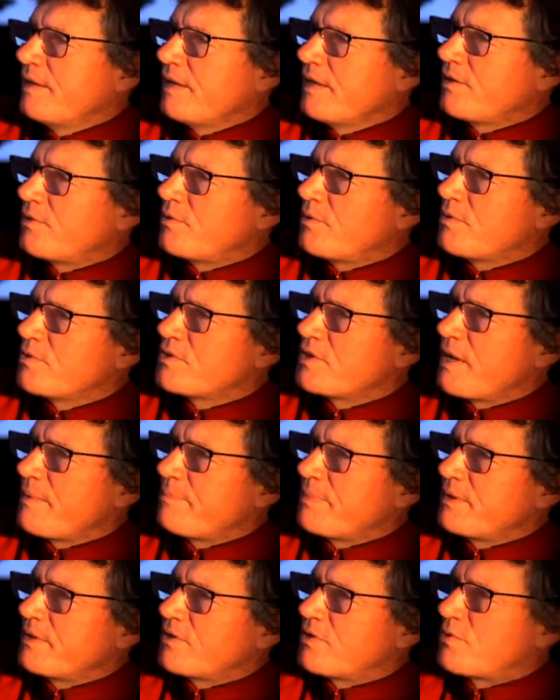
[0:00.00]
it grows
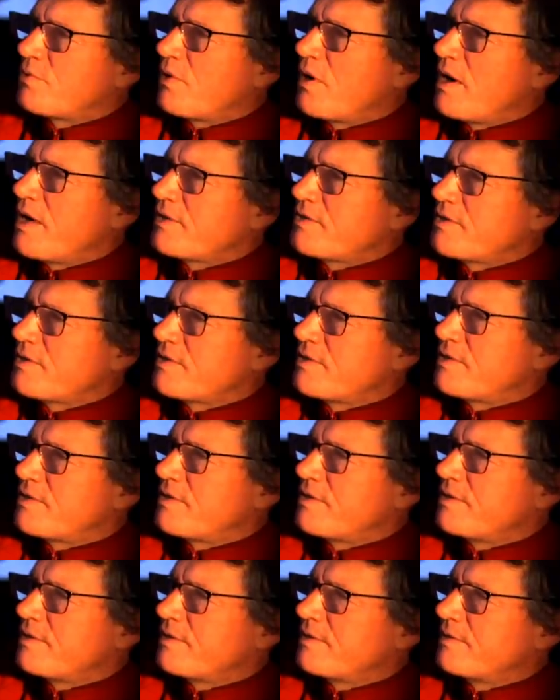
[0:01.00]
up and
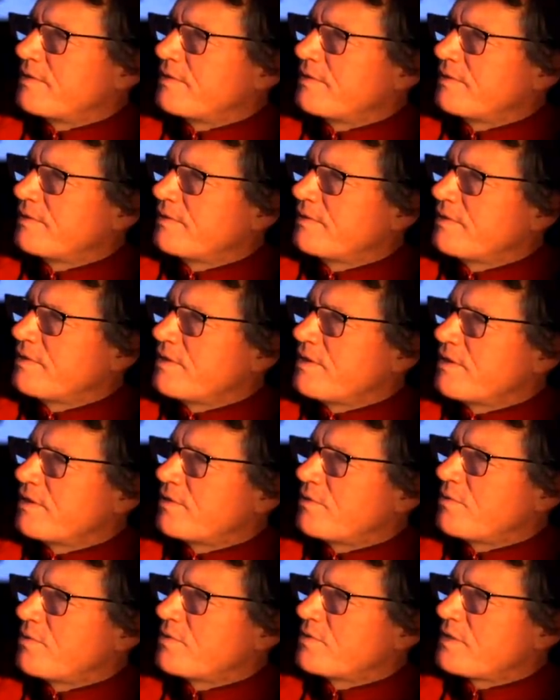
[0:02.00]
crosses
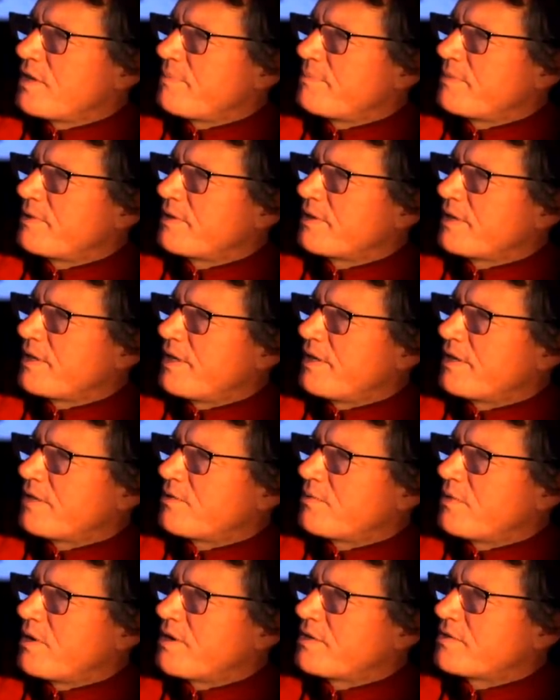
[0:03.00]
it grows up and it kind
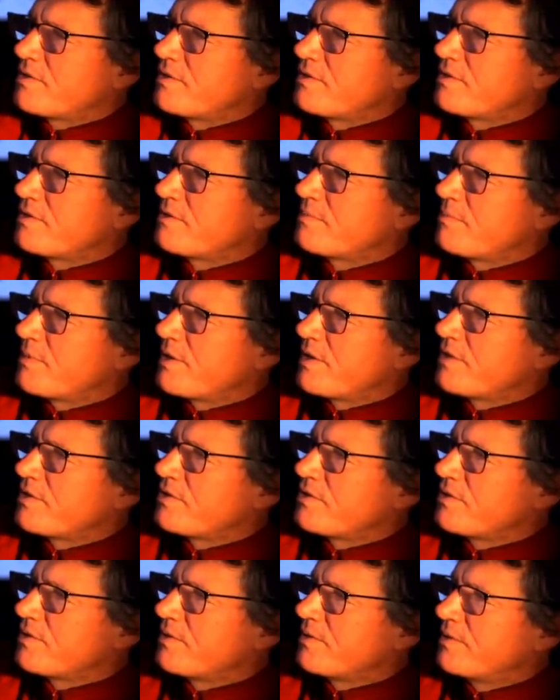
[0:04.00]
of crosses this
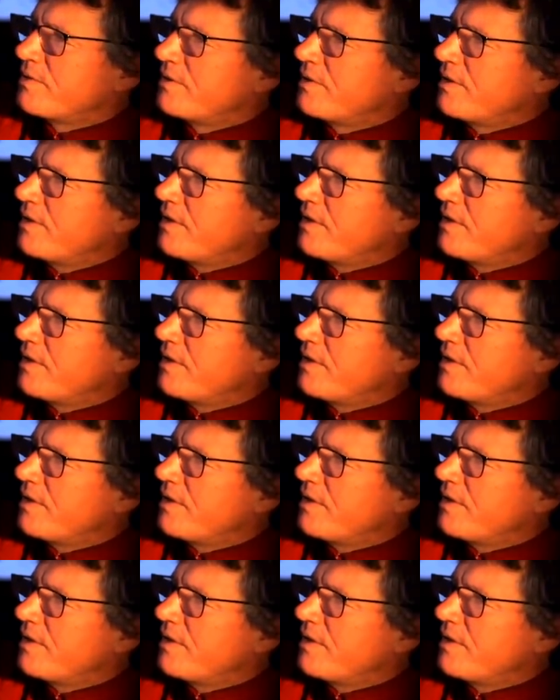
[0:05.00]
branch. So